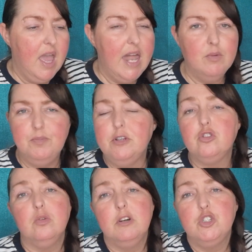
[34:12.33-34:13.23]
And it would be
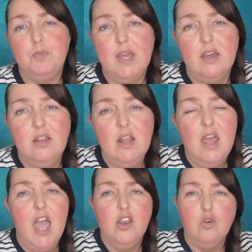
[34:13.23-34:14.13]
so much better.
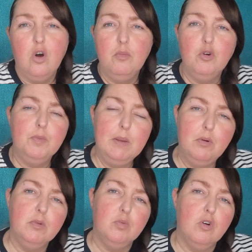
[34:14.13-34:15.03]
And a lot more
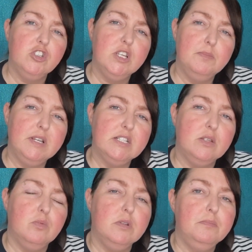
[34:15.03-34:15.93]
people would watch it because
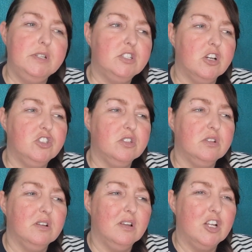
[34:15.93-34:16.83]
it wouldn't be such
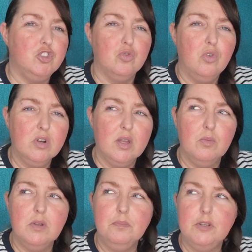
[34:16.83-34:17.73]
a joke. It
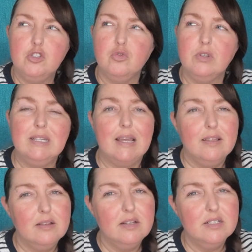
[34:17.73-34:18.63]
wouldn't be so
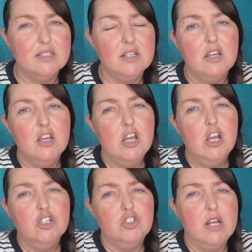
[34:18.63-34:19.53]
ridiculous.
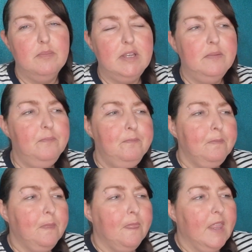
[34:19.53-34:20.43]
Do you know what I mean?
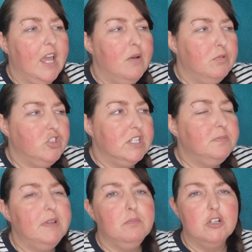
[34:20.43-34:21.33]
It would
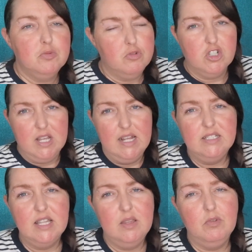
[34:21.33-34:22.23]
just make much more
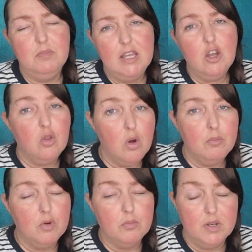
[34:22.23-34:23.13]
sense, and they would make a
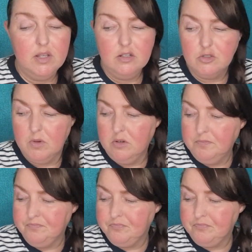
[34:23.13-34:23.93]
lot more money as well.